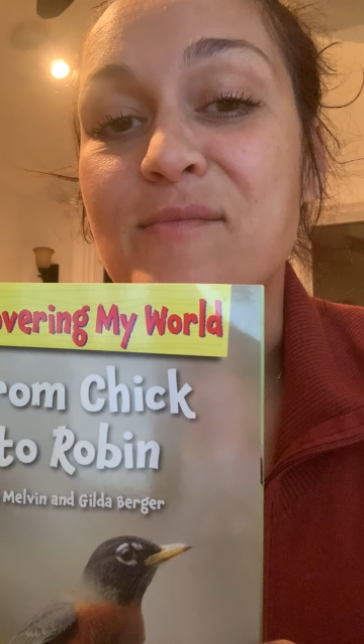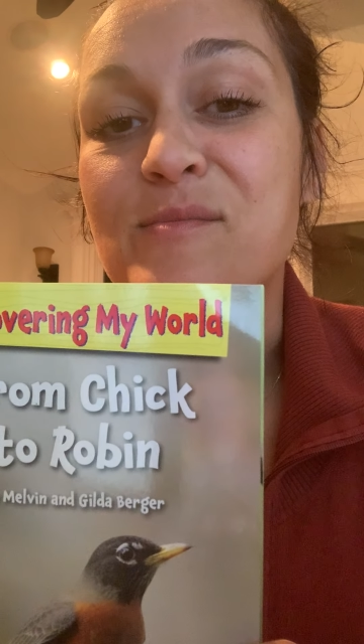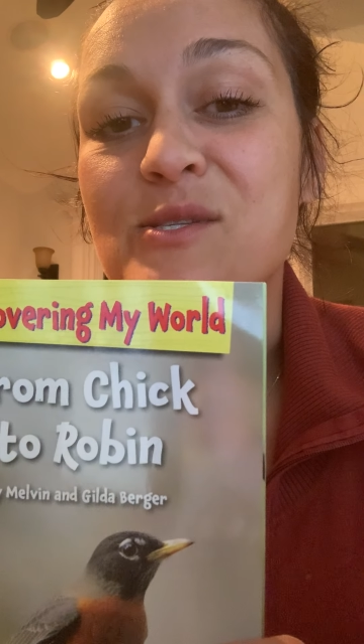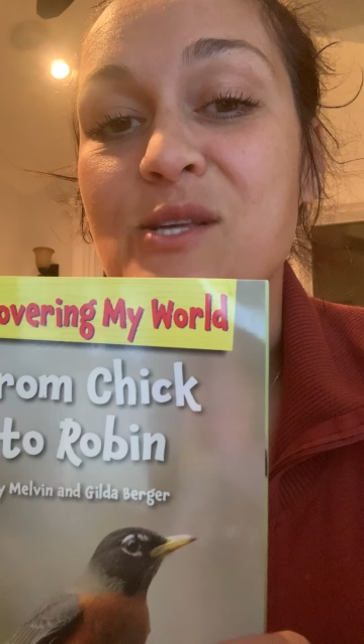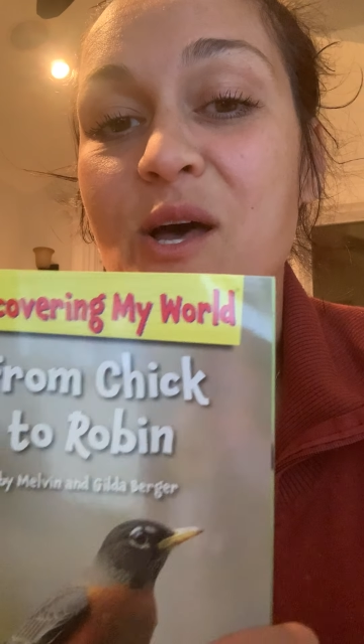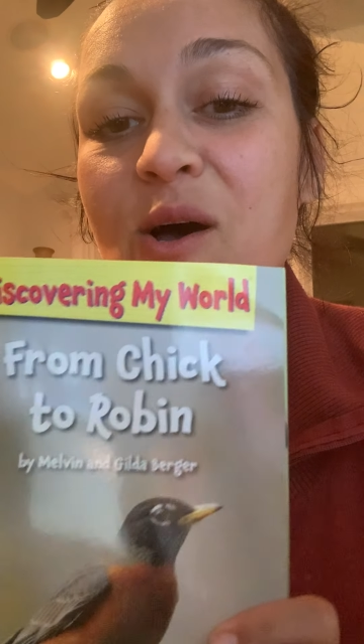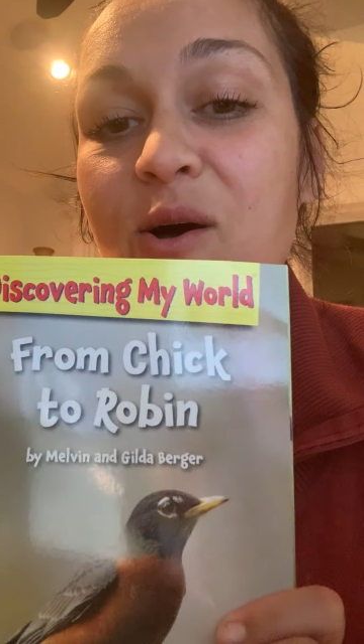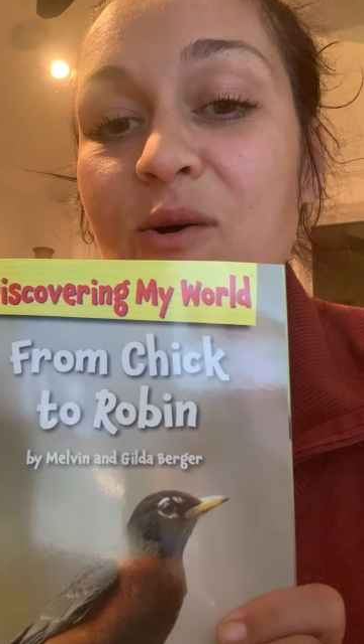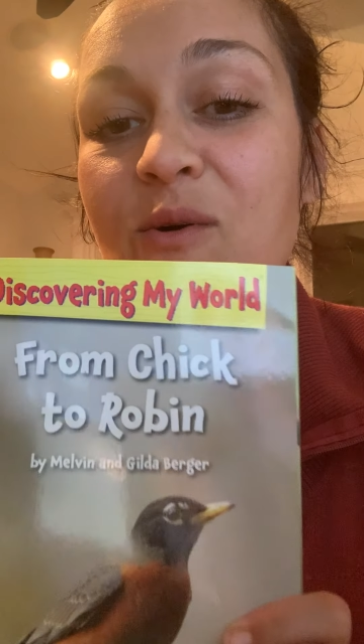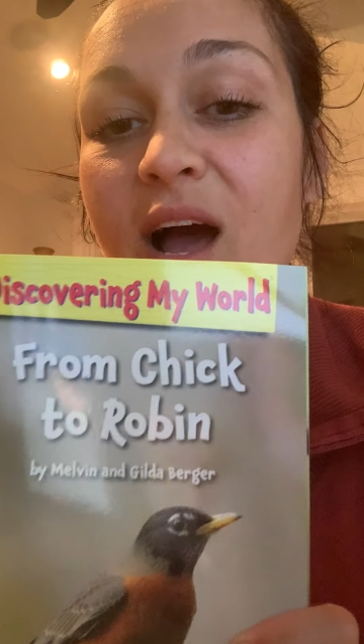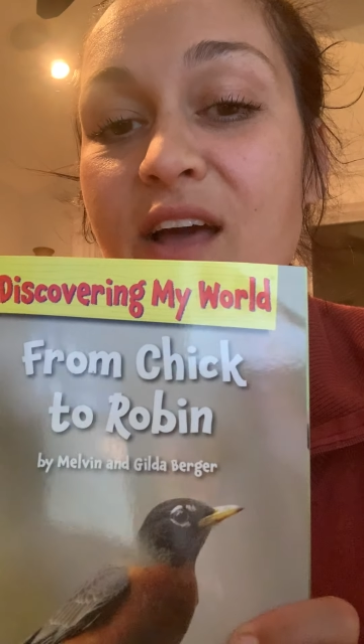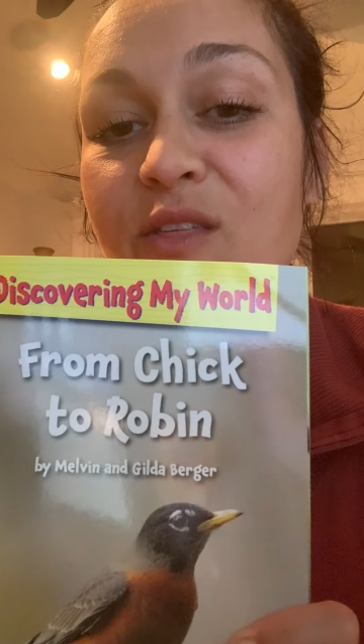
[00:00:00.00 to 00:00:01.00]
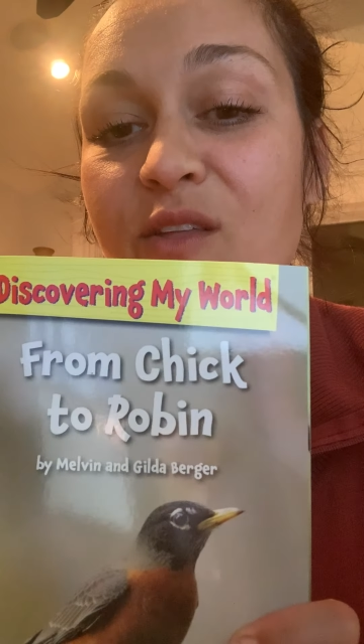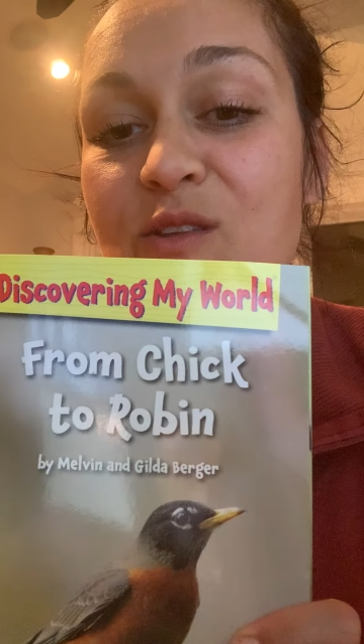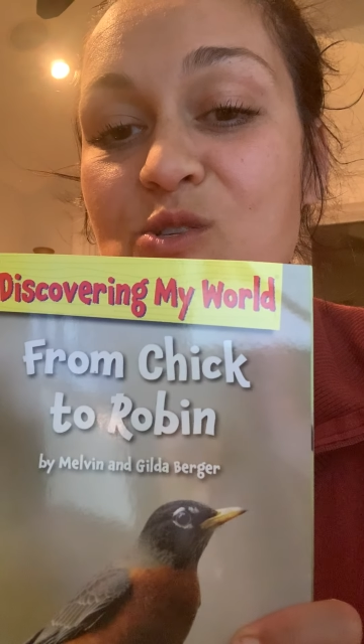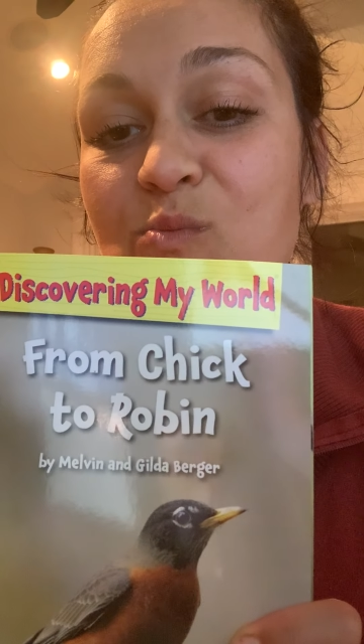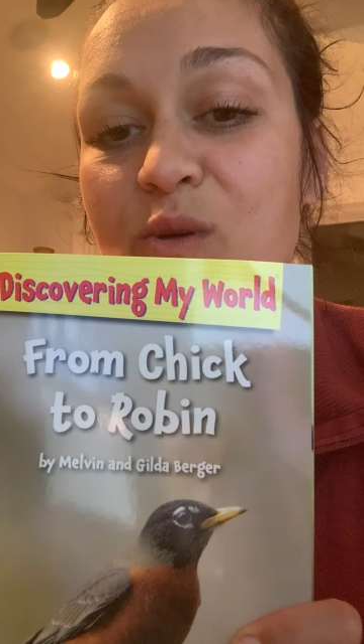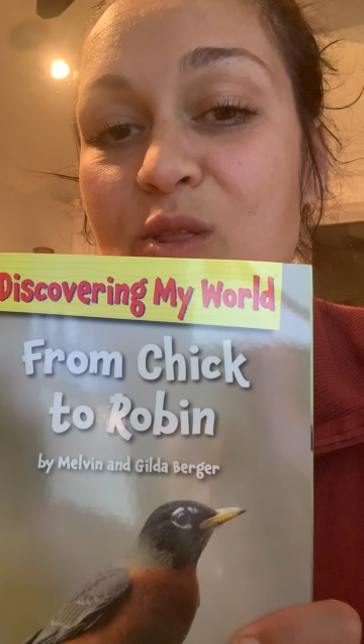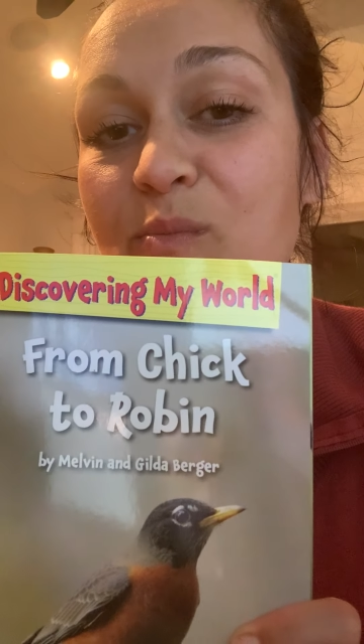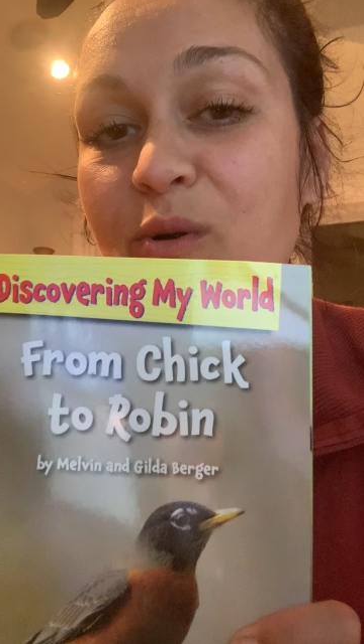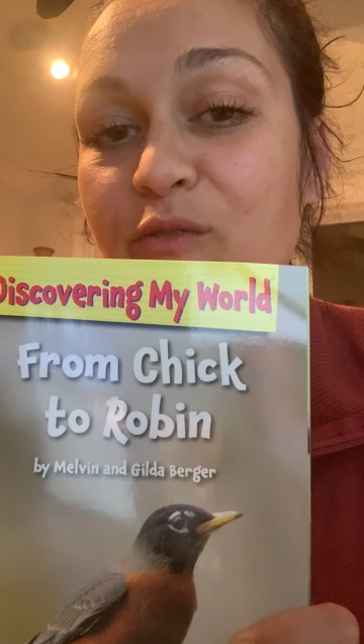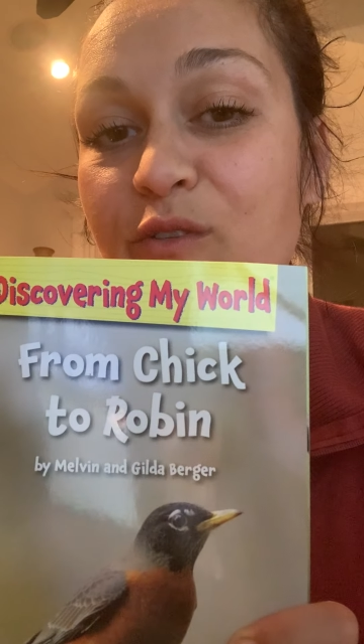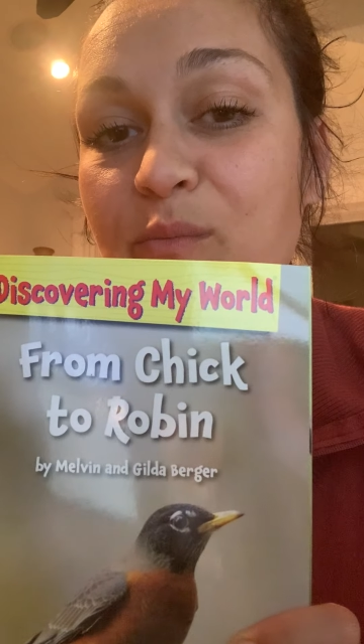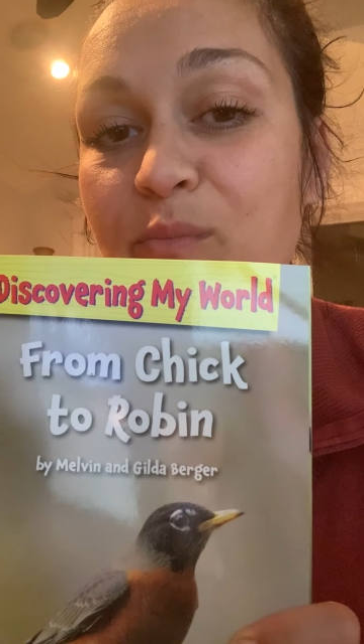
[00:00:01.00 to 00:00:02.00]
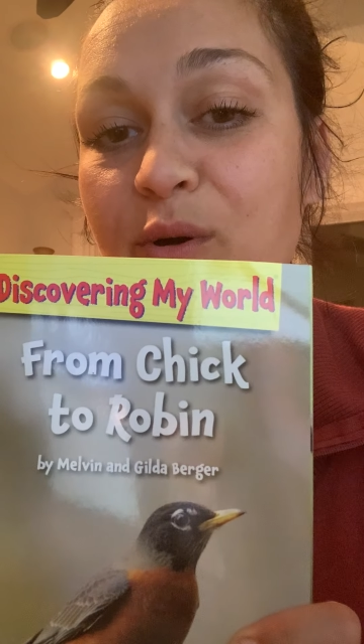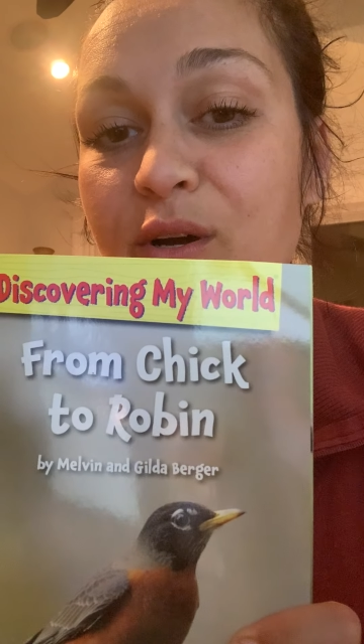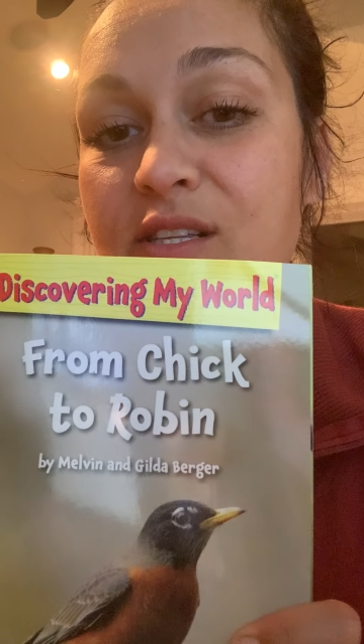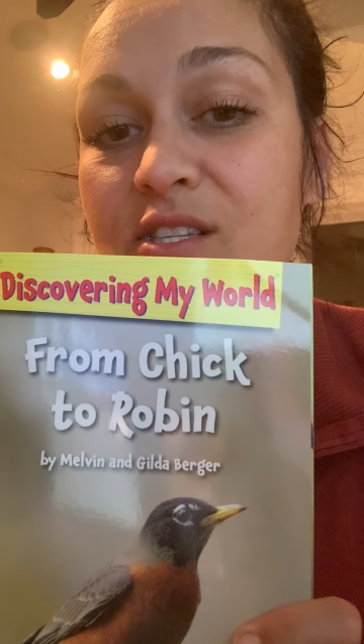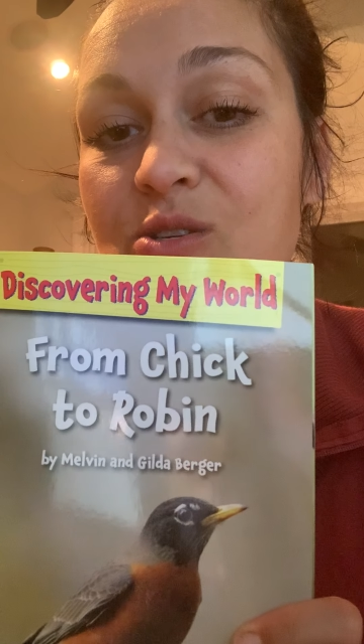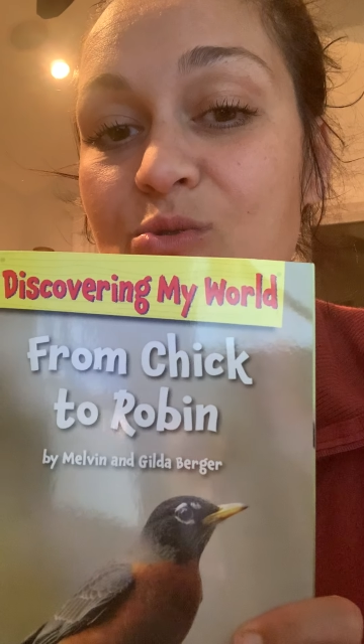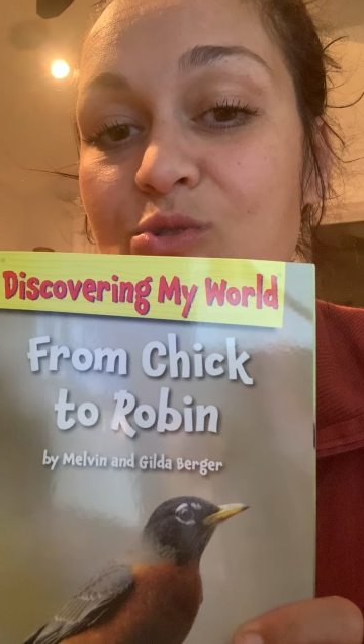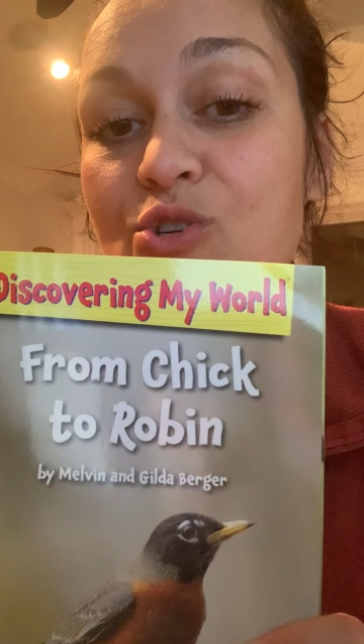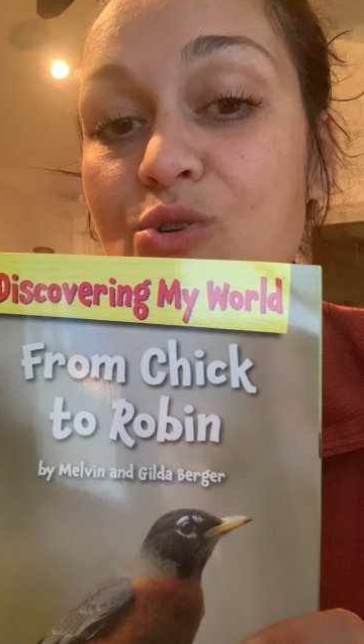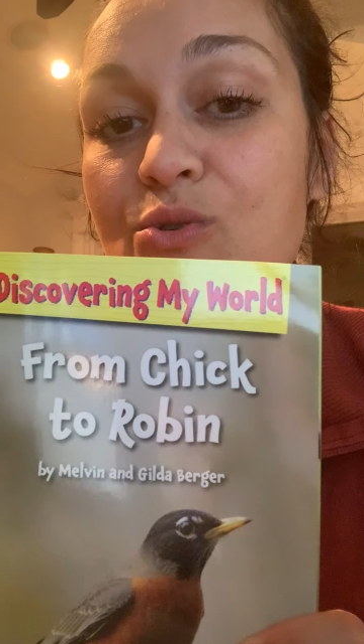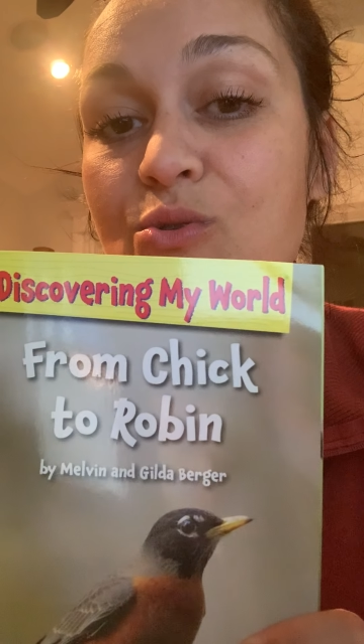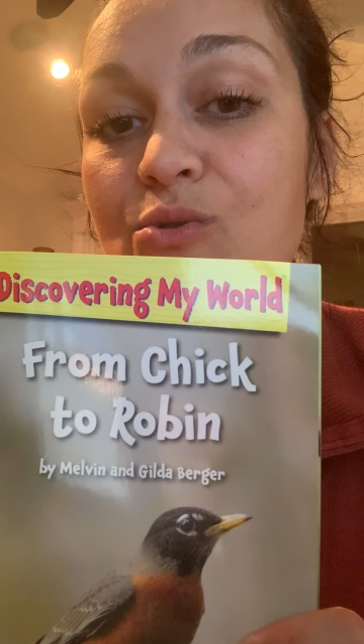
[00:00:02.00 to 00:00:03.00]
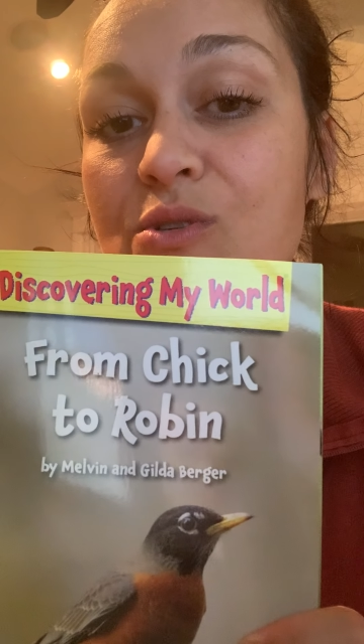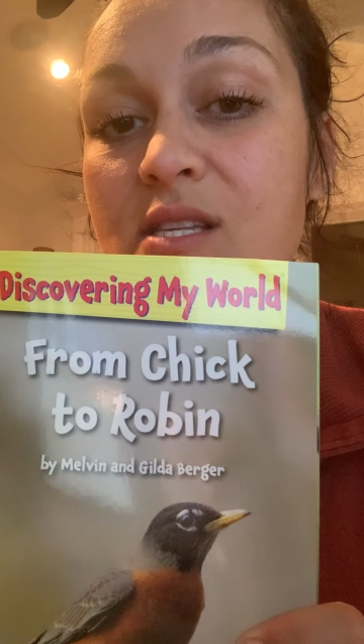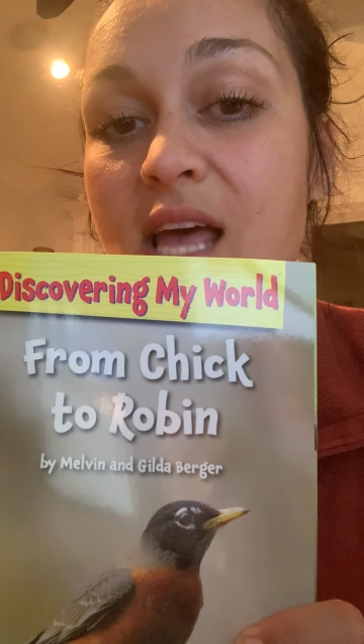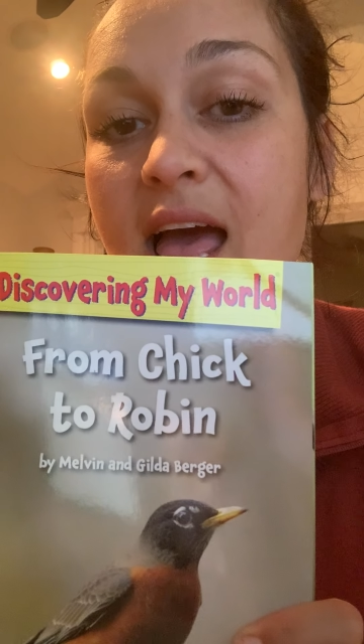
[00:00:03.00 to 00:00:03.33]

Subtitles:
So I thought this would be the perfect book to choose